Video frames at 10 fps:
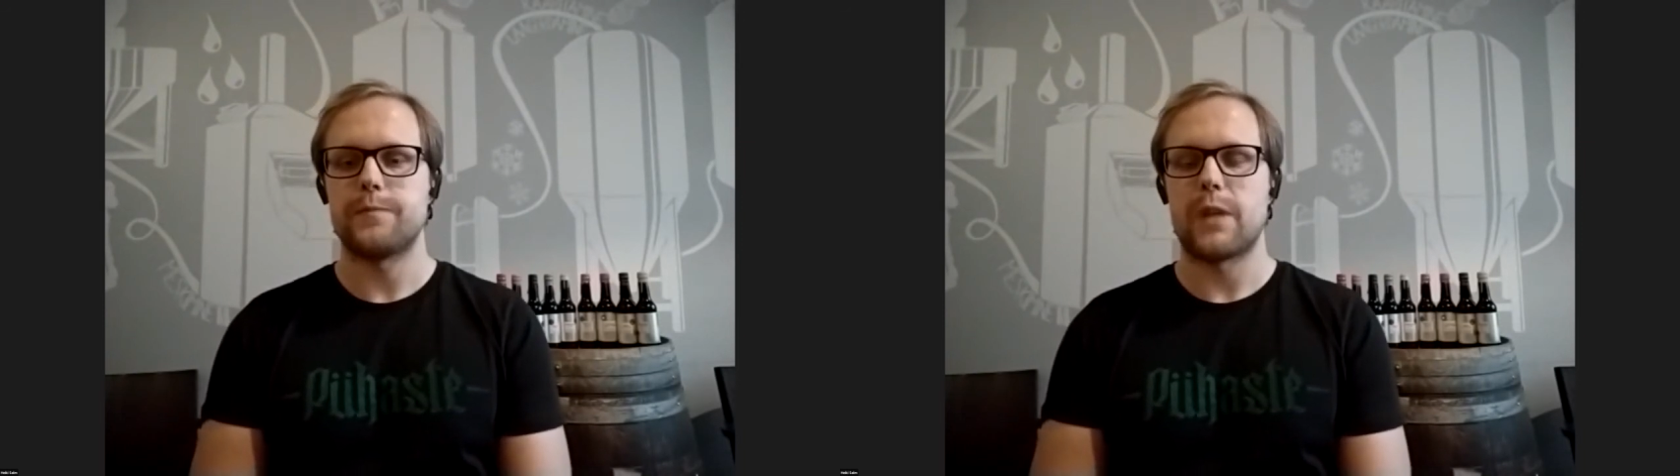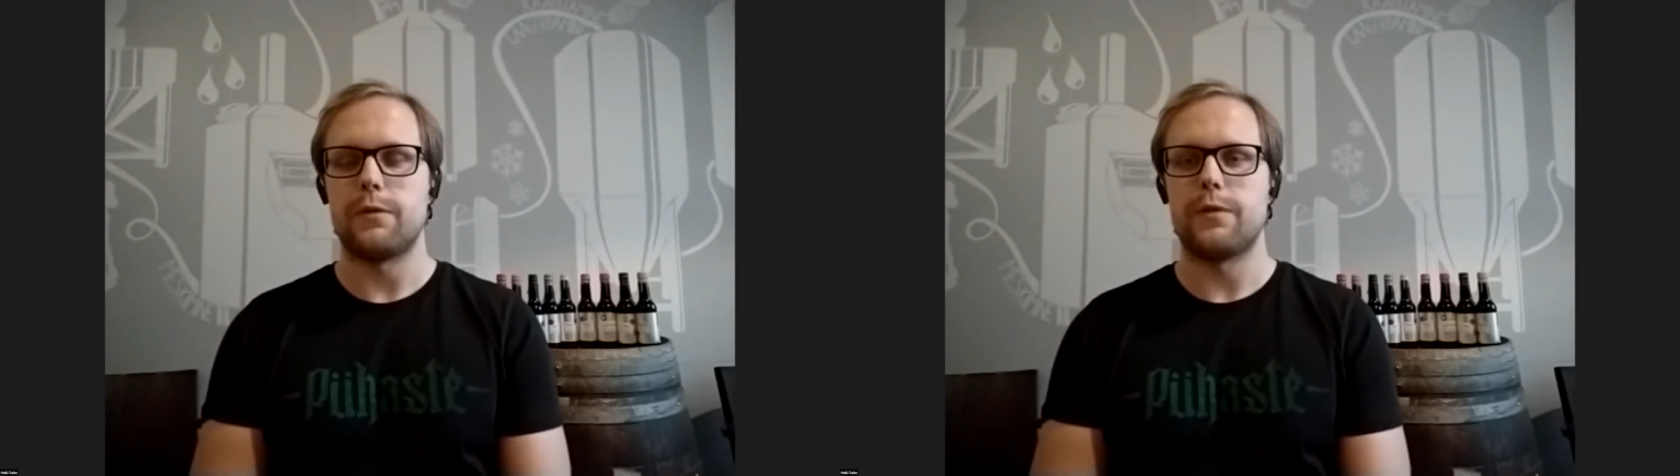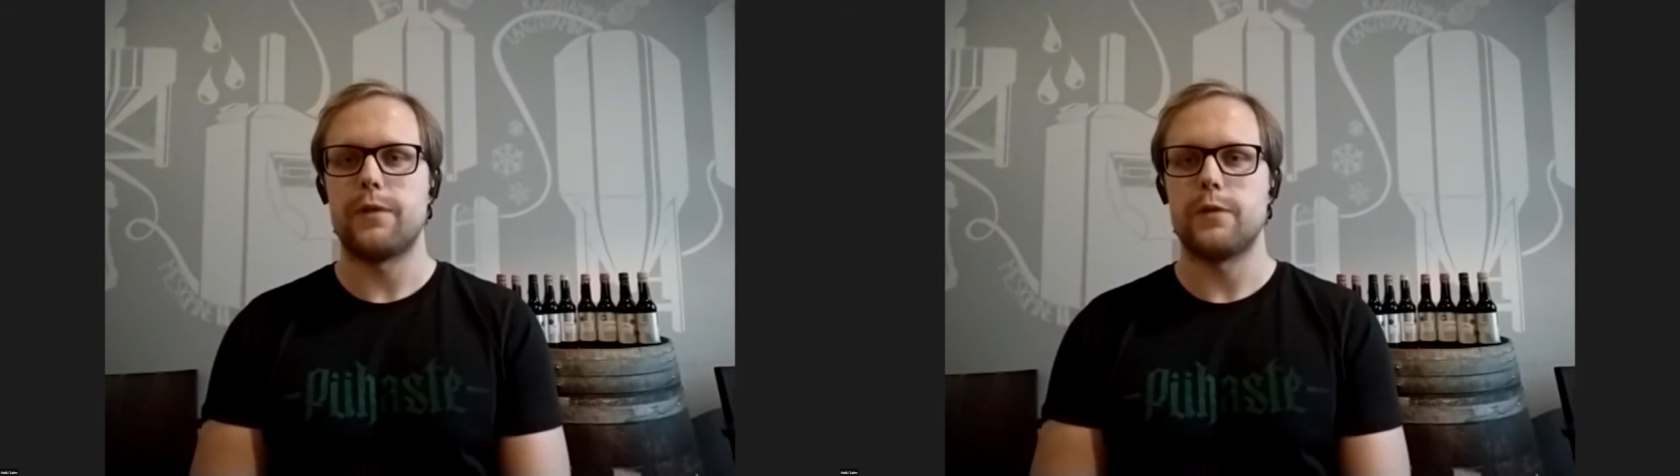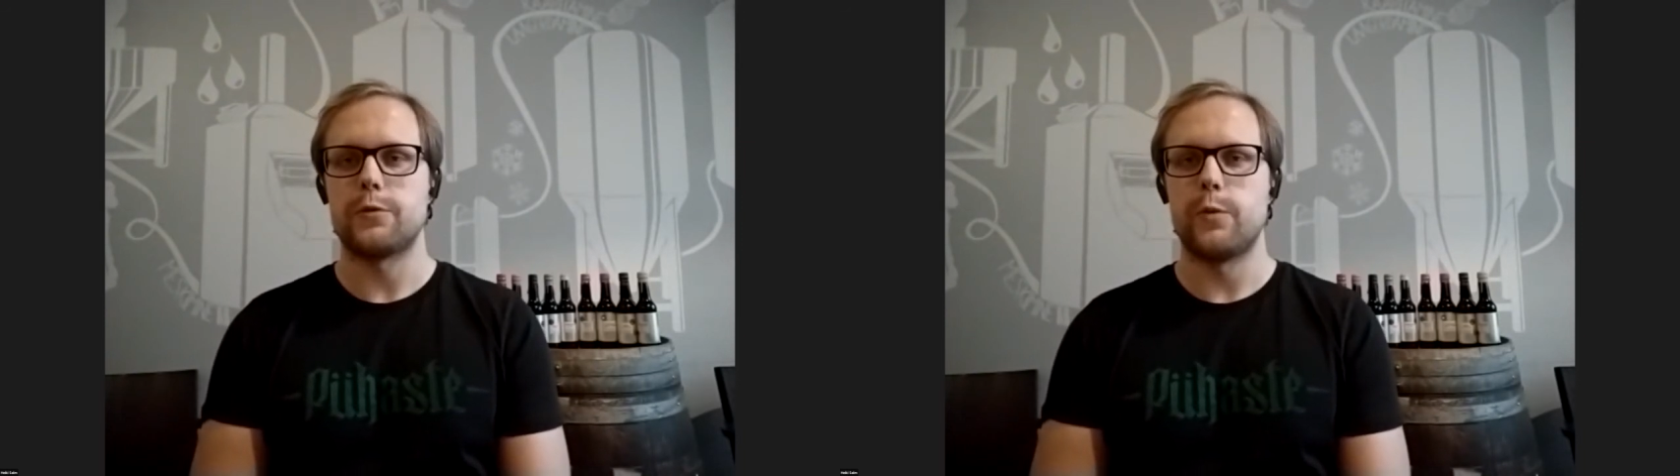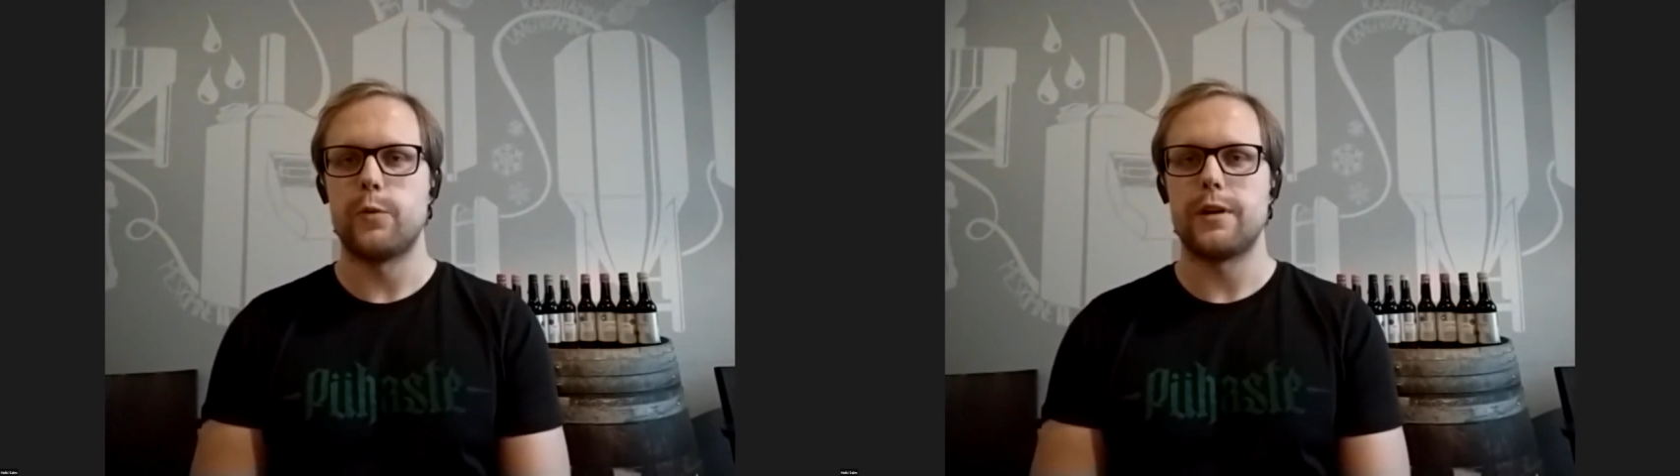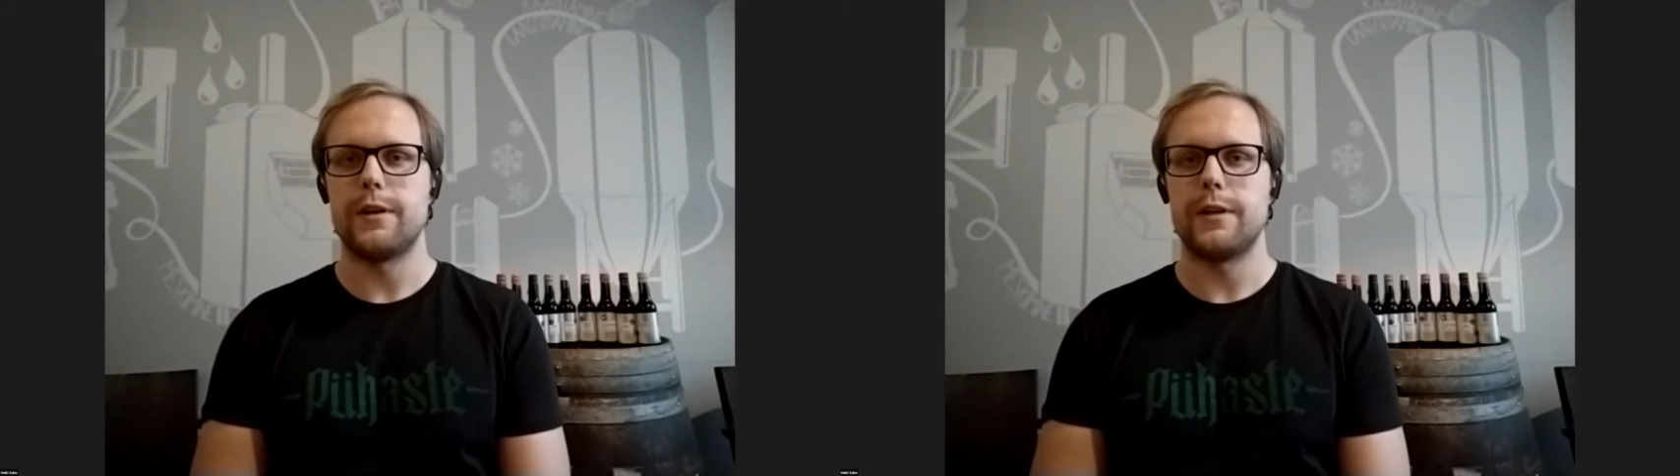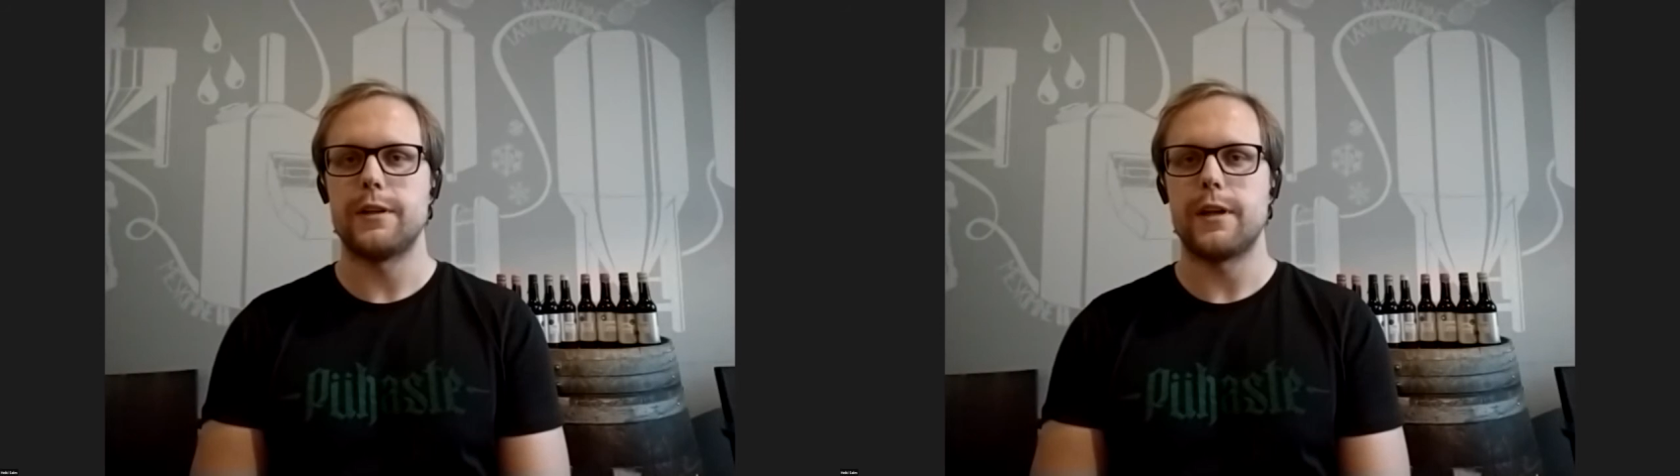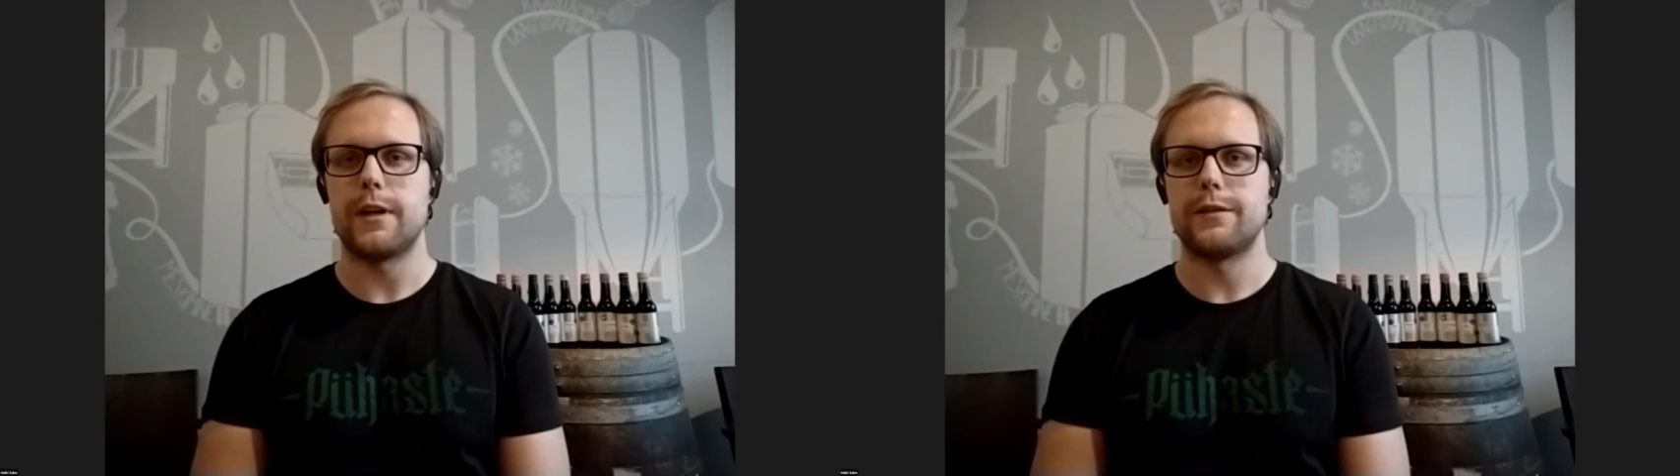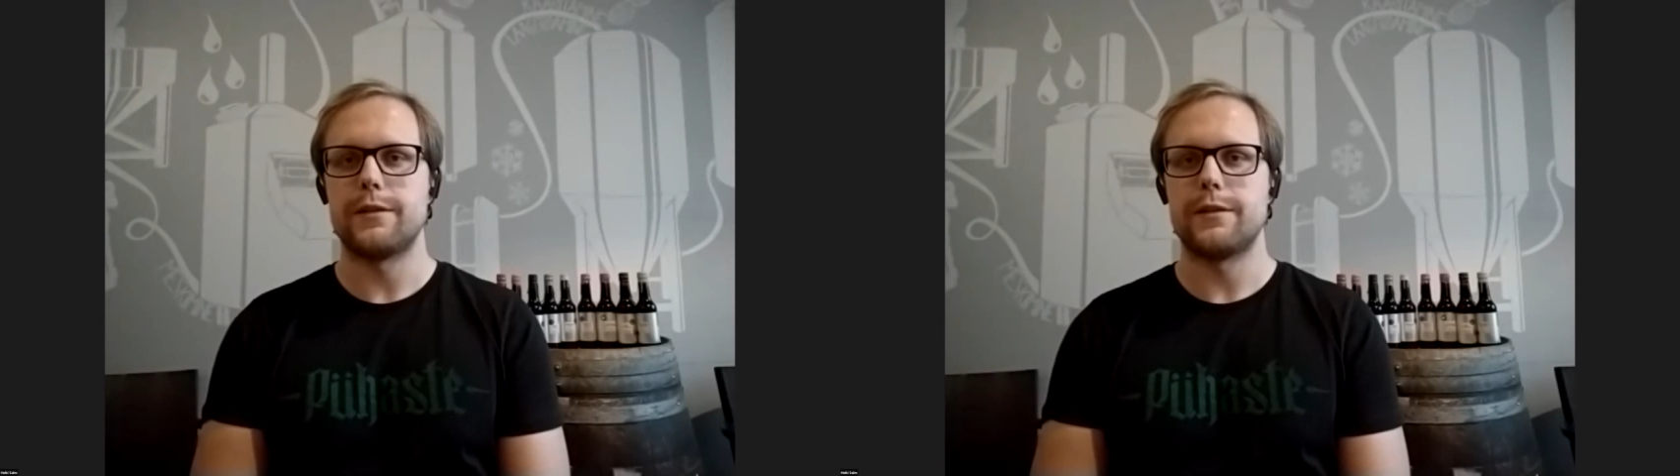we found quickly that